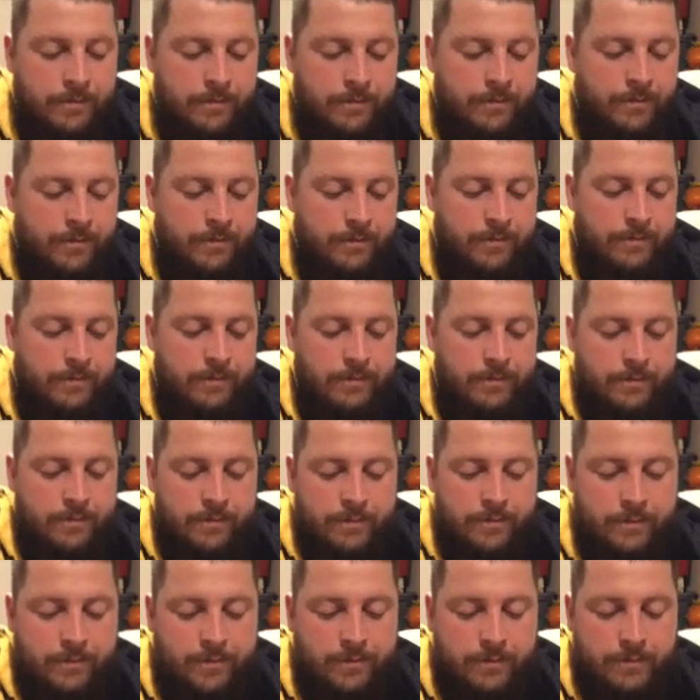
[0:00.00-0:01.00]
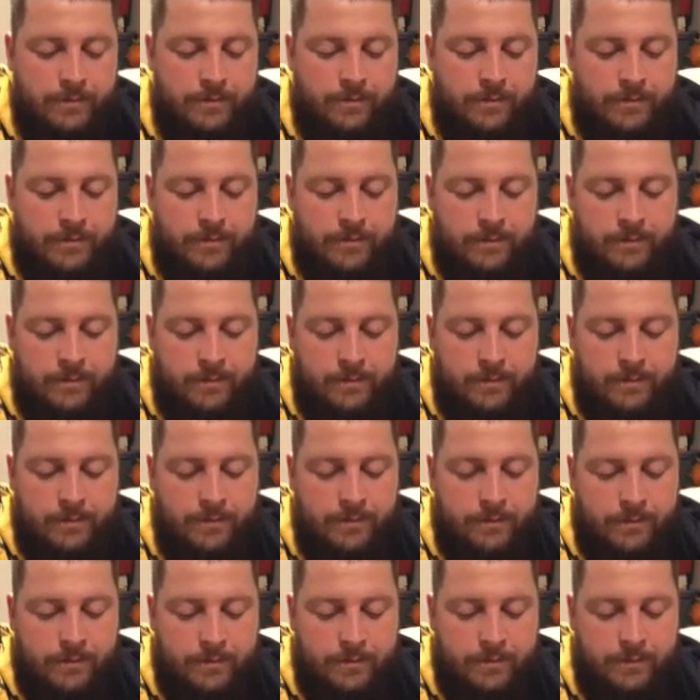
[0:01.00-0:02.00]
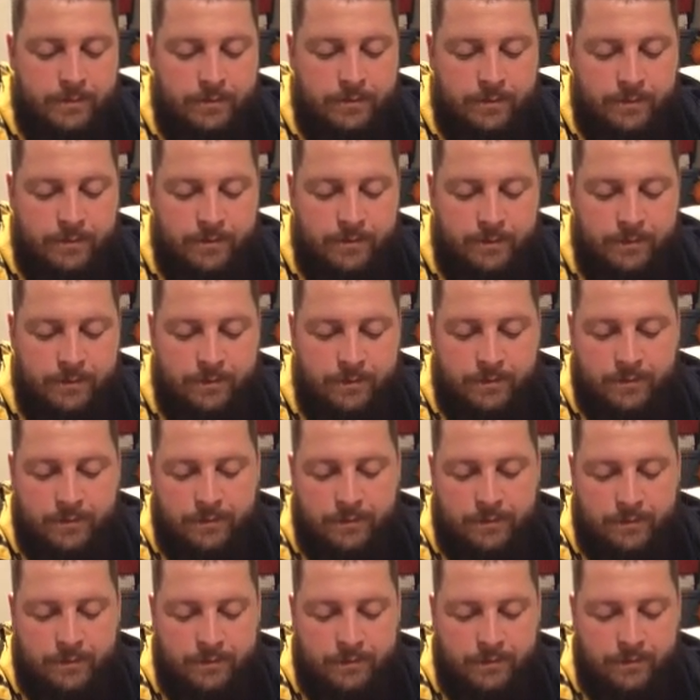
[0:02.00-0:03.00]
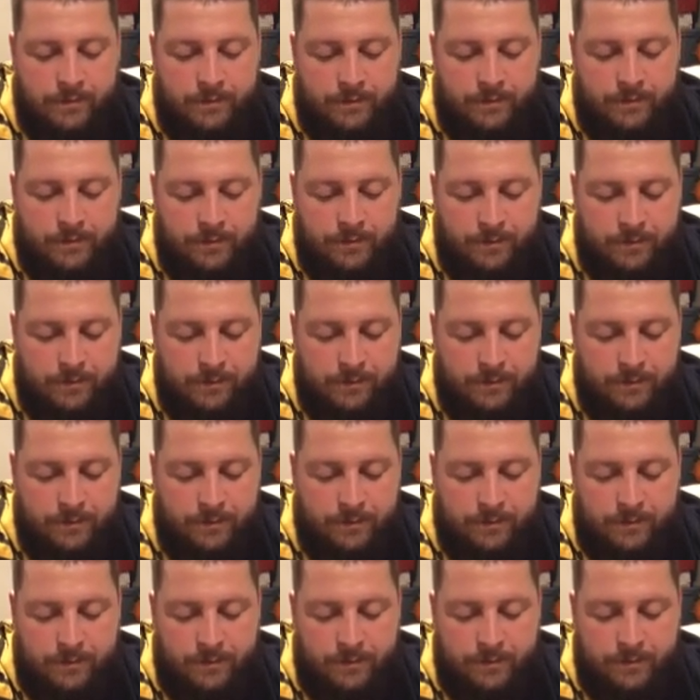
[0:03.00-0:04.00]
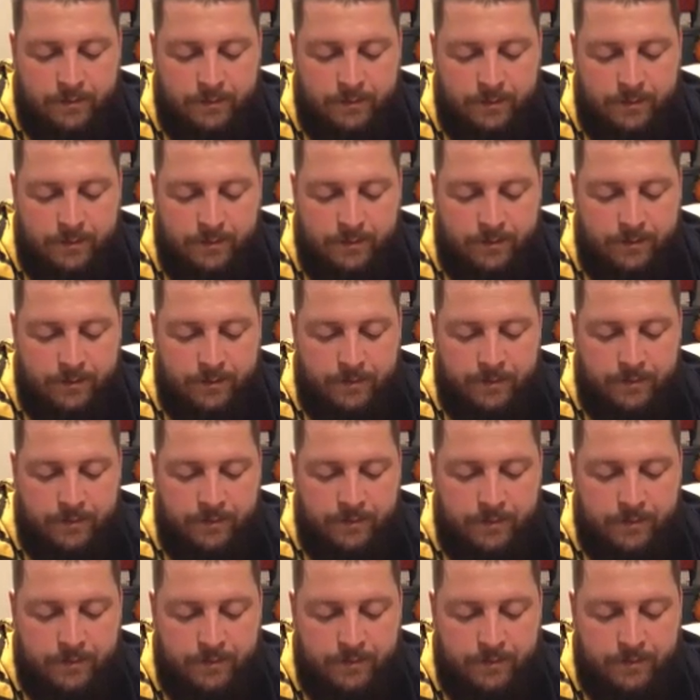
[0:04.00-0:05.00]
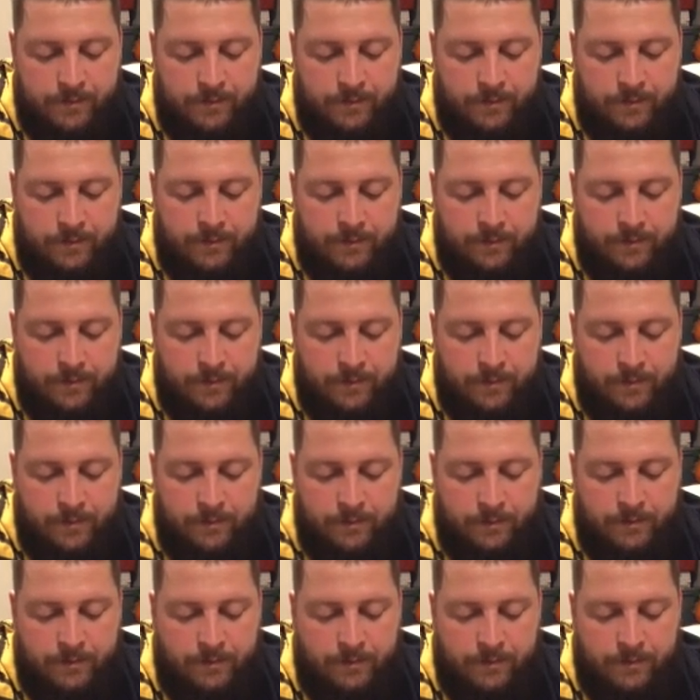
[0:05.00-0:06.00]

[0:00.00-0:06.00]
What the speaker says: (not speaking)